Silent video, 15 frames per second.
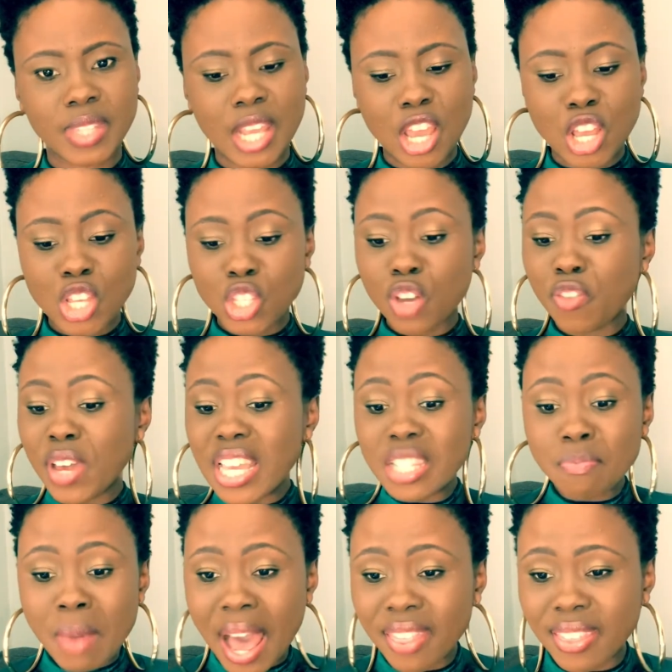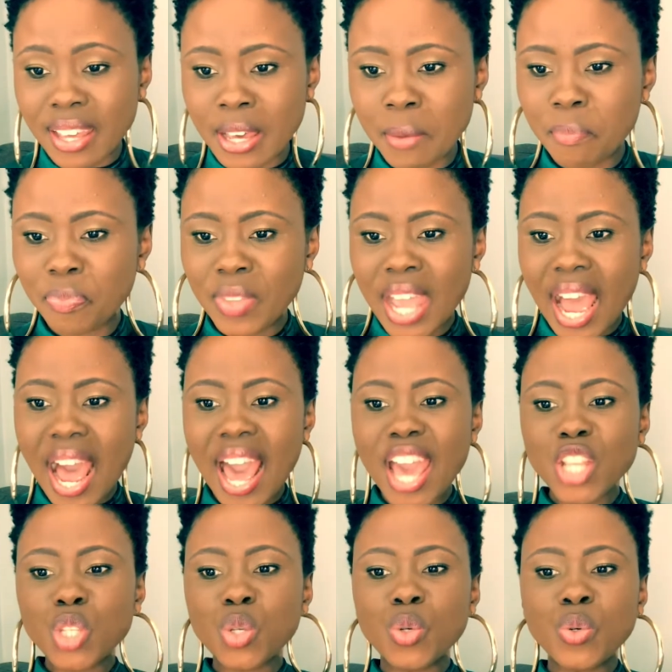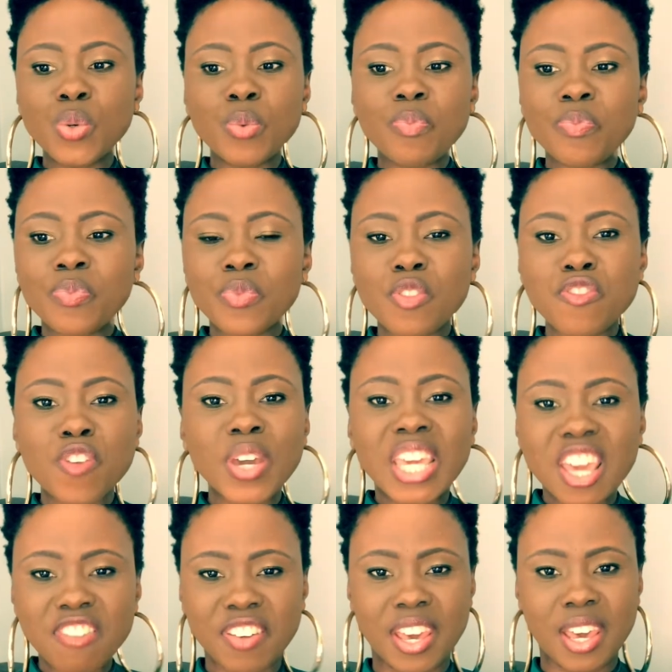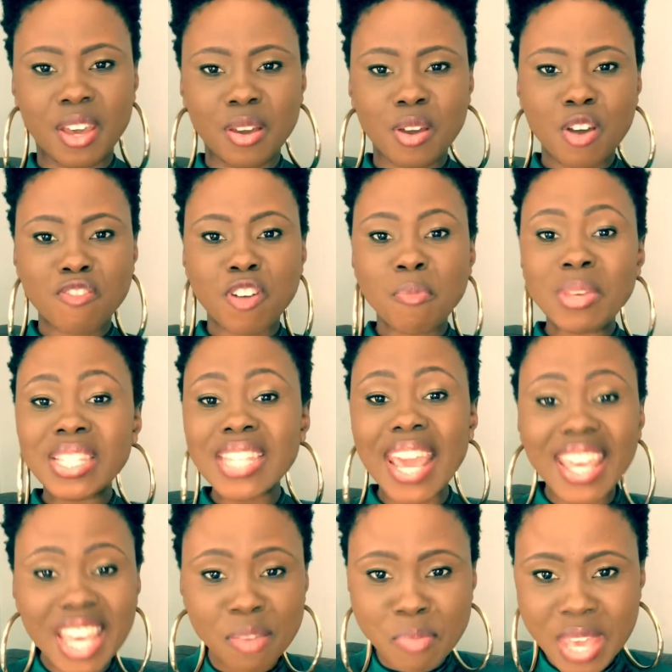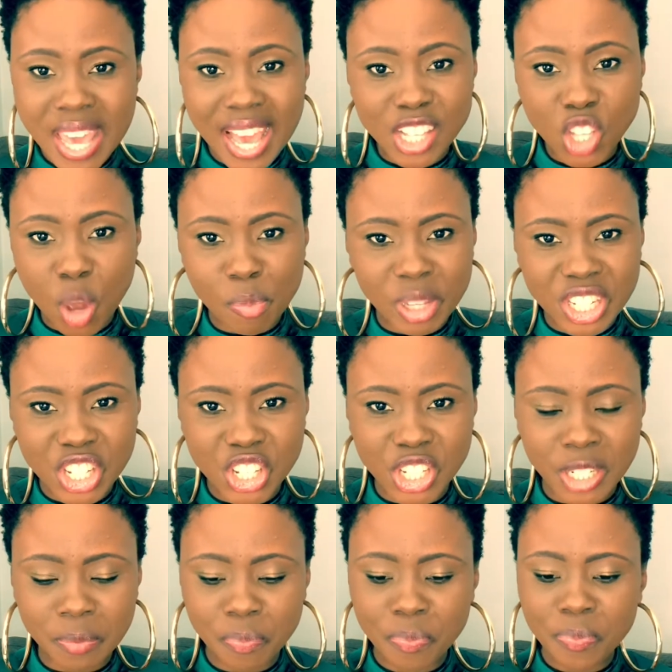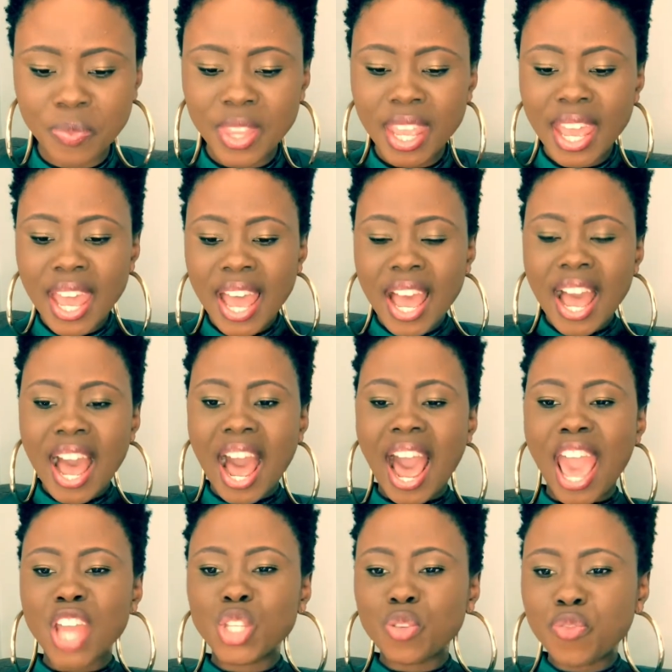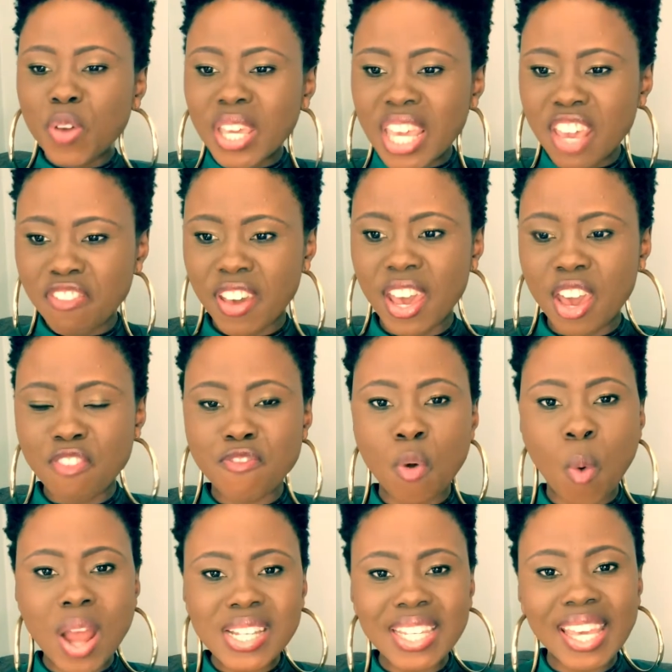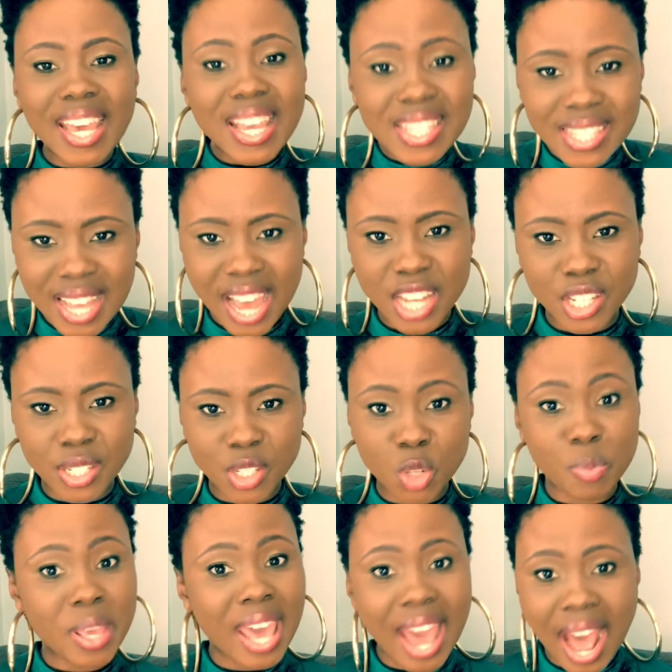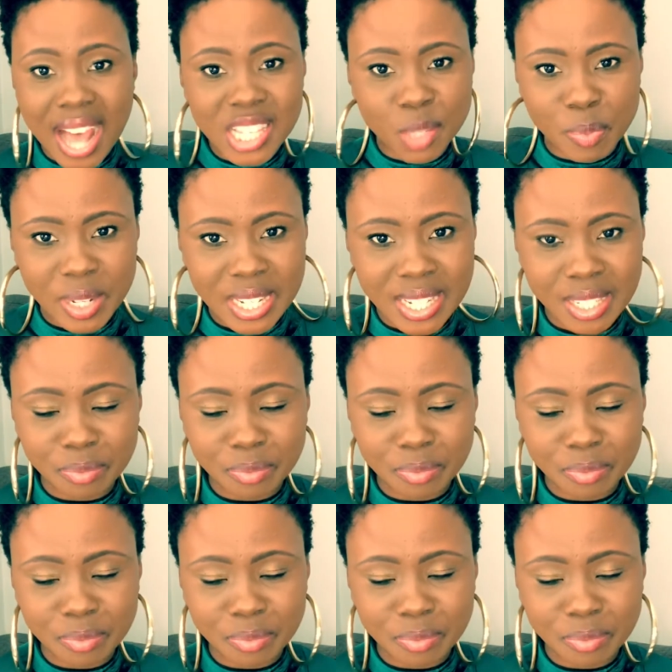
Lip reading: So for his mother, I had to forgive her for mistaking me as competition. I had to forgive her for wanting her son to be her husband.